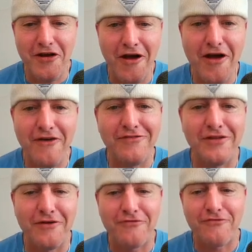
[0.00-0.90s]
of
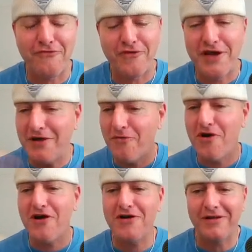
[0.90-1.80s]
the free
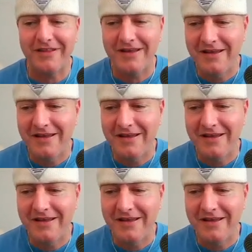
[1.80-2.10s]
world.